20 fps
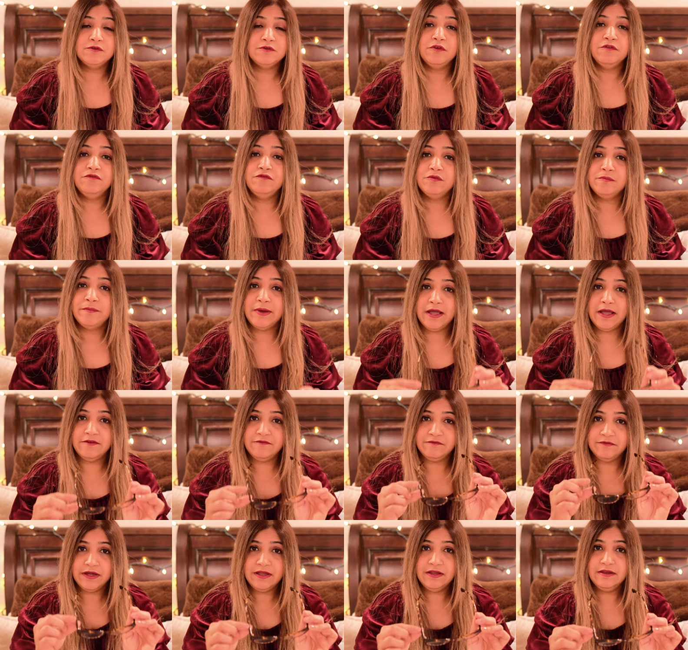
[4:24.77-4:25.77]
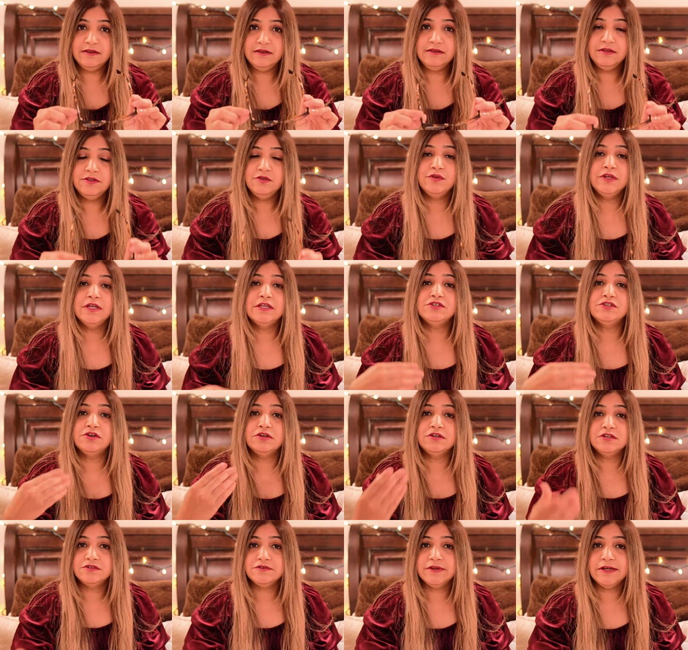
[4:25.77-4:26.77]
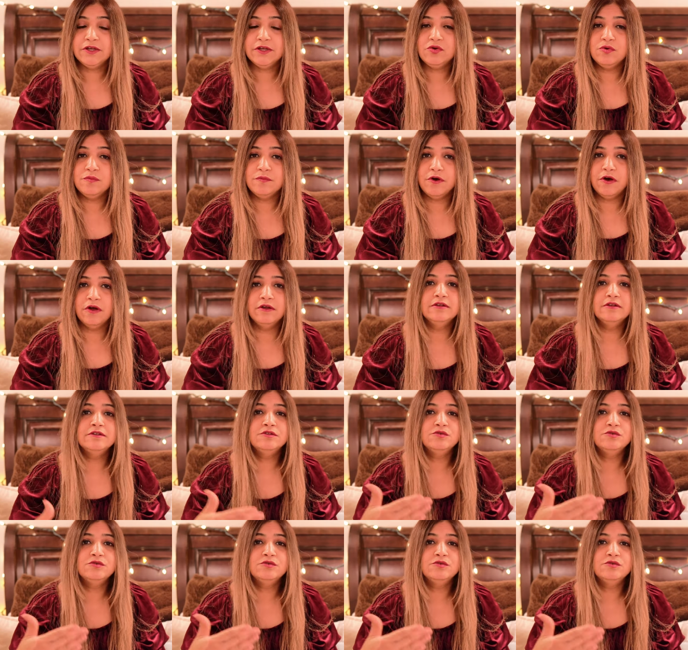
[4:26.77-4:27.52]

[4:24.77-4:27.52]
so if you buy one you get $20 coupon